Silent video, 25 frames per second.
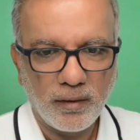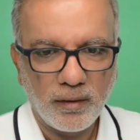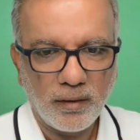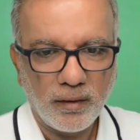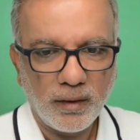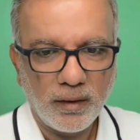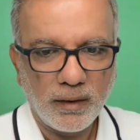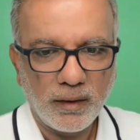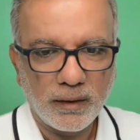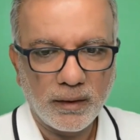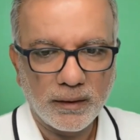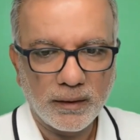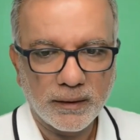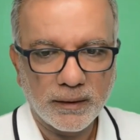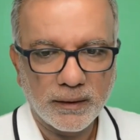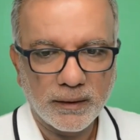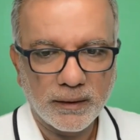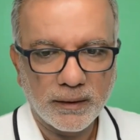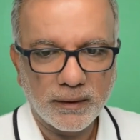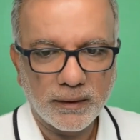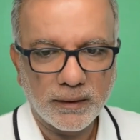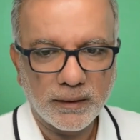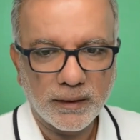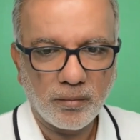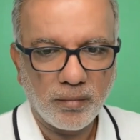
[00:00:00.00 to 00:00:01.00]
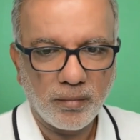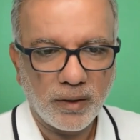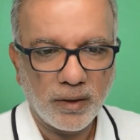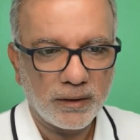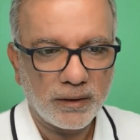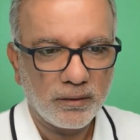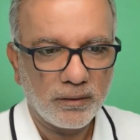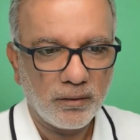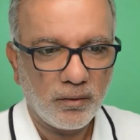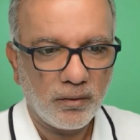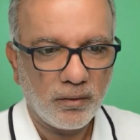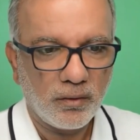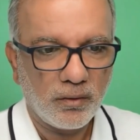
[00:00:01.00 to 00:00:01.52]
Exact match.
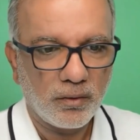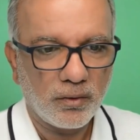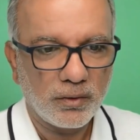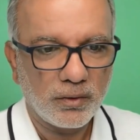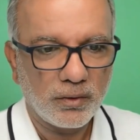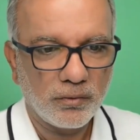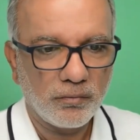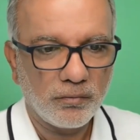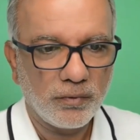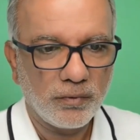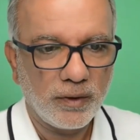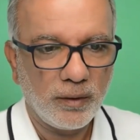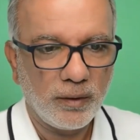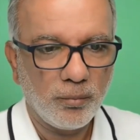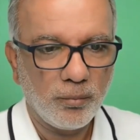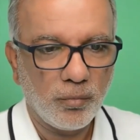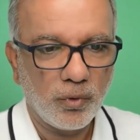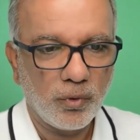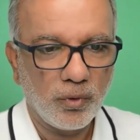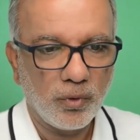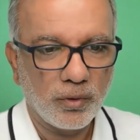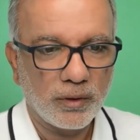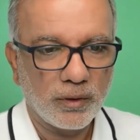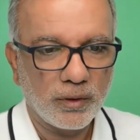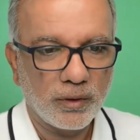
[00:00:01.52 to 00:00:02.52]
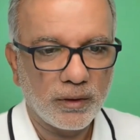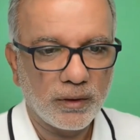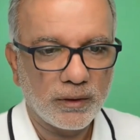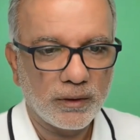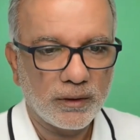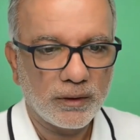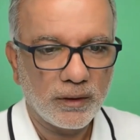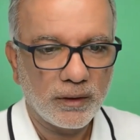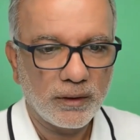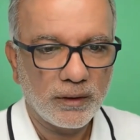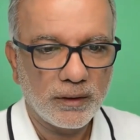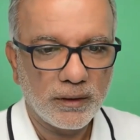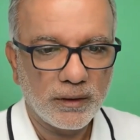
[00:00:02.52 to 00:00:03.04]
Or should we mold the
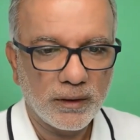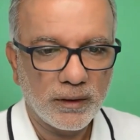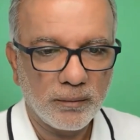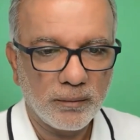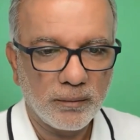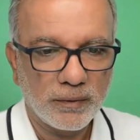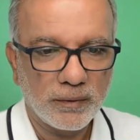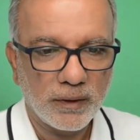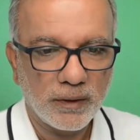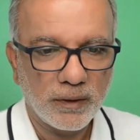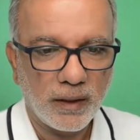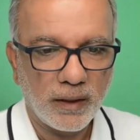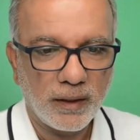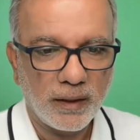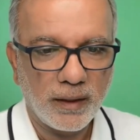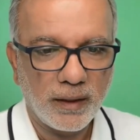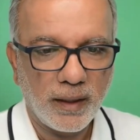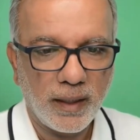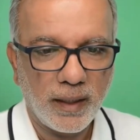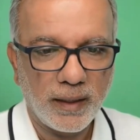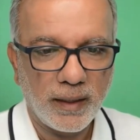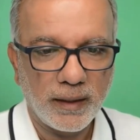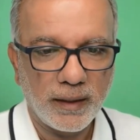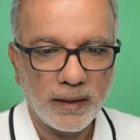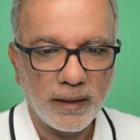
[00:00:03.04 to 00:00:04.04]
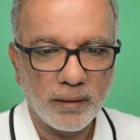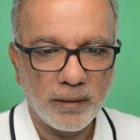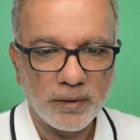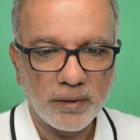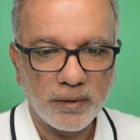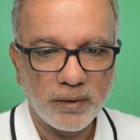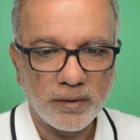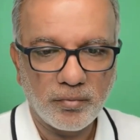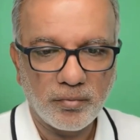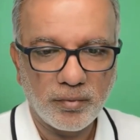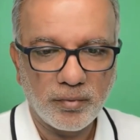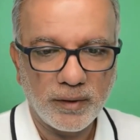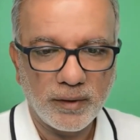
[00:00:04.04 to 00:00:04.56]
search terms and add them as
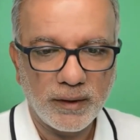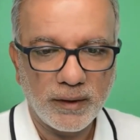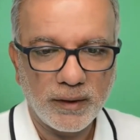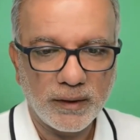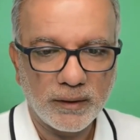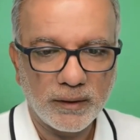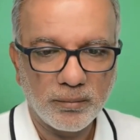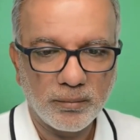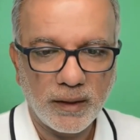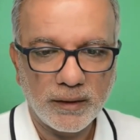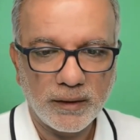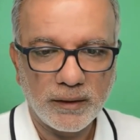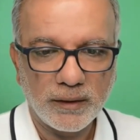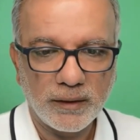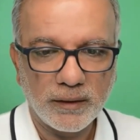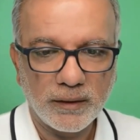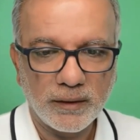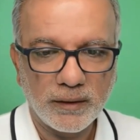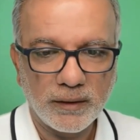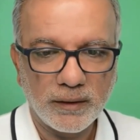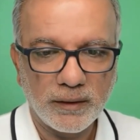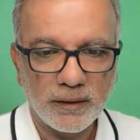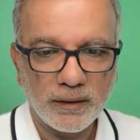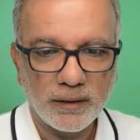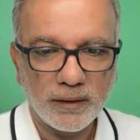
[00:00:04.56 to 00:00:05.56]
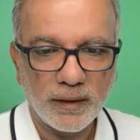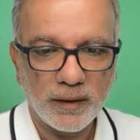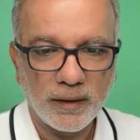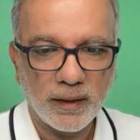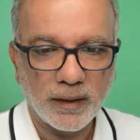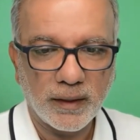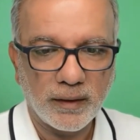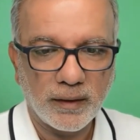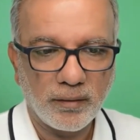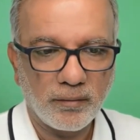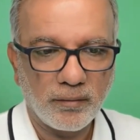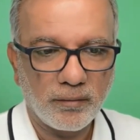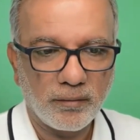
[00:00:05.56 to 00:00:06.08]
phrase match negatives?
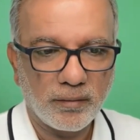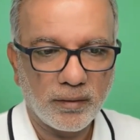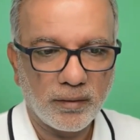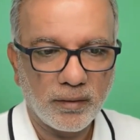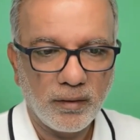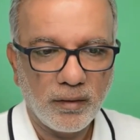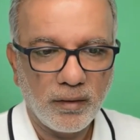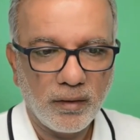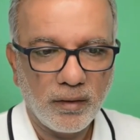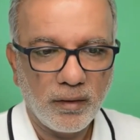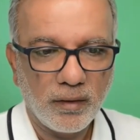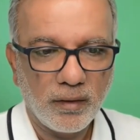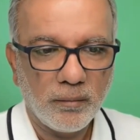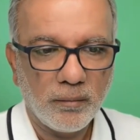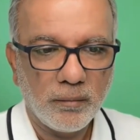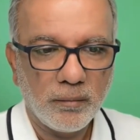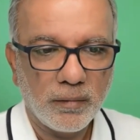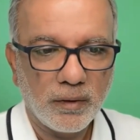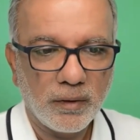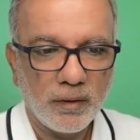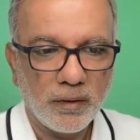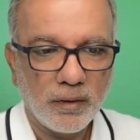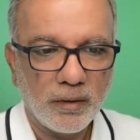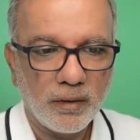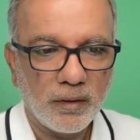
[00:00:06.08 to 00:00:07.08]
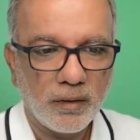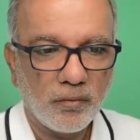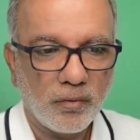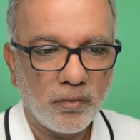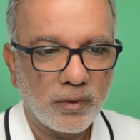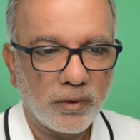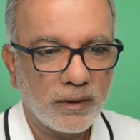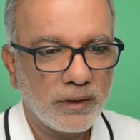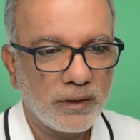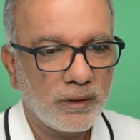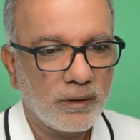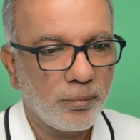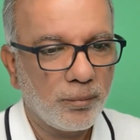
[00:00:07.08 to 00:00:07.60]
What
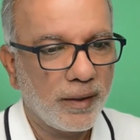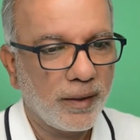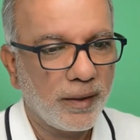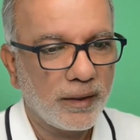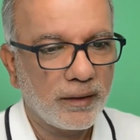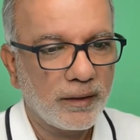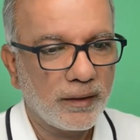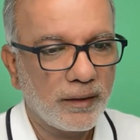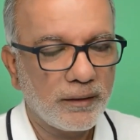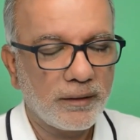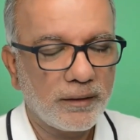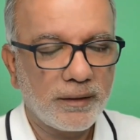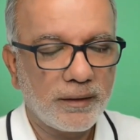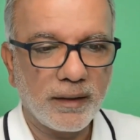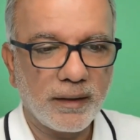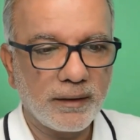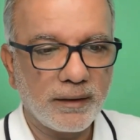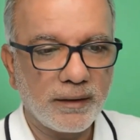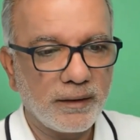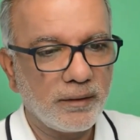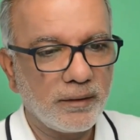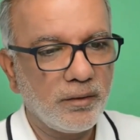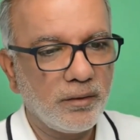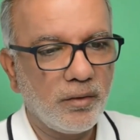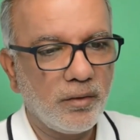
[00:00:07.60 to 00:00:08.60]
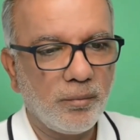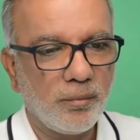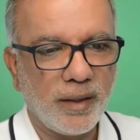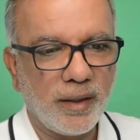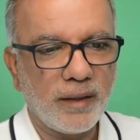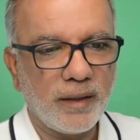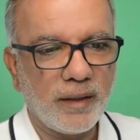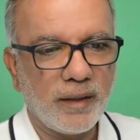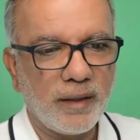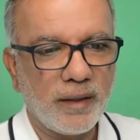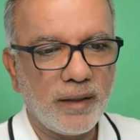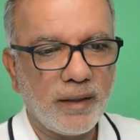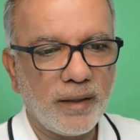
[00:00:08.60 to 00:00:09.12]
is a better strategy? No,
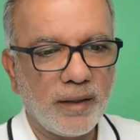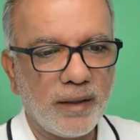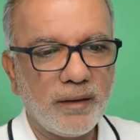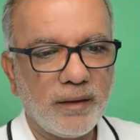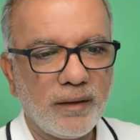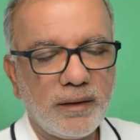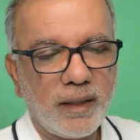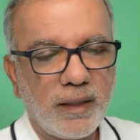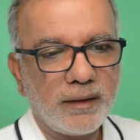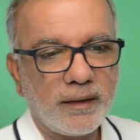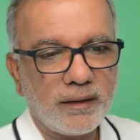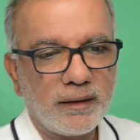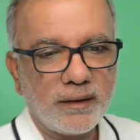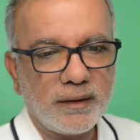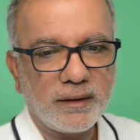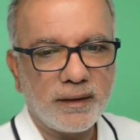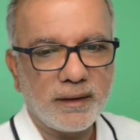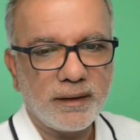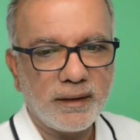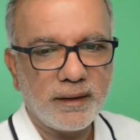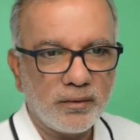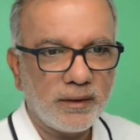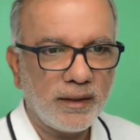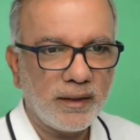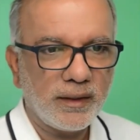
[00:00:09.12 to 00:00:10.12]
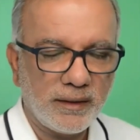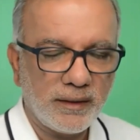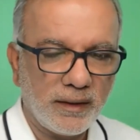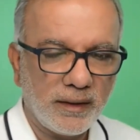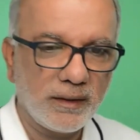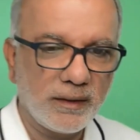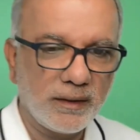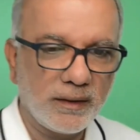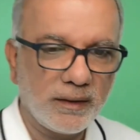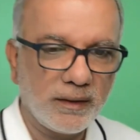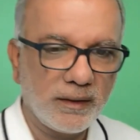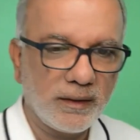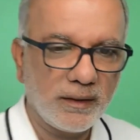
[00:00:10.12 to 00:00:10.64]
better strategy, there is no such thing as
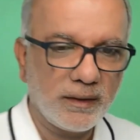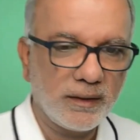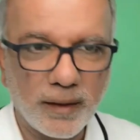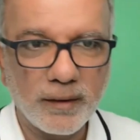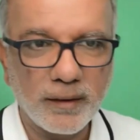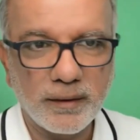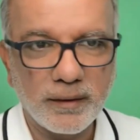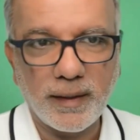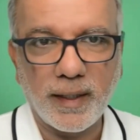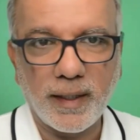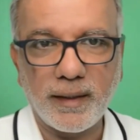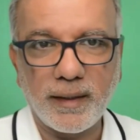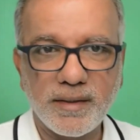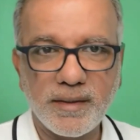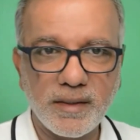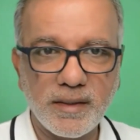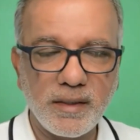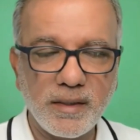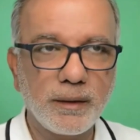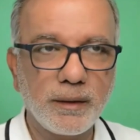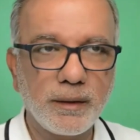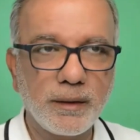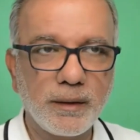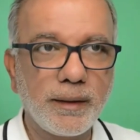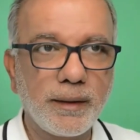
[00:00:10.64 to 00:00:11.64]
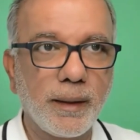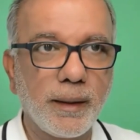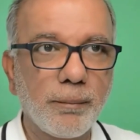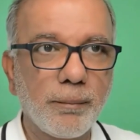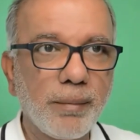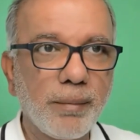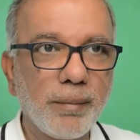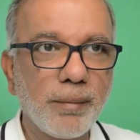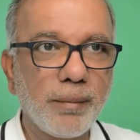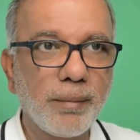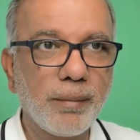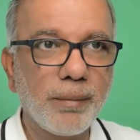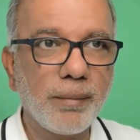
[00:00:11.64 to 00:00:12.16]
a better strategy. It
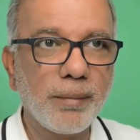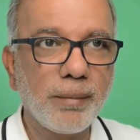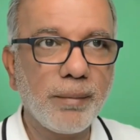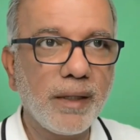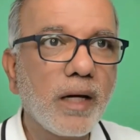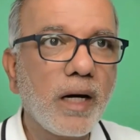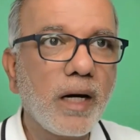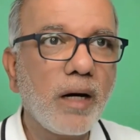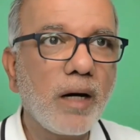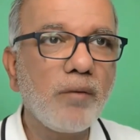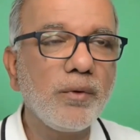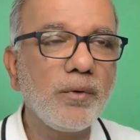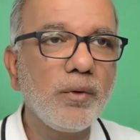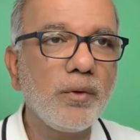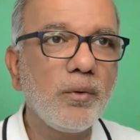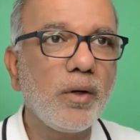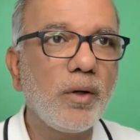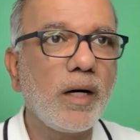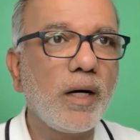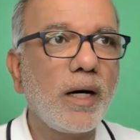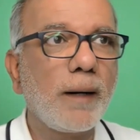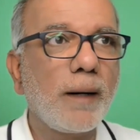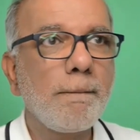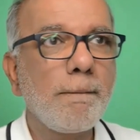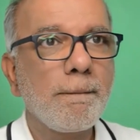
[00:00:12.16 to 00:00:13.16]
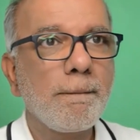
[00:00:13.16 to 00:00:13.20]
depends on how you are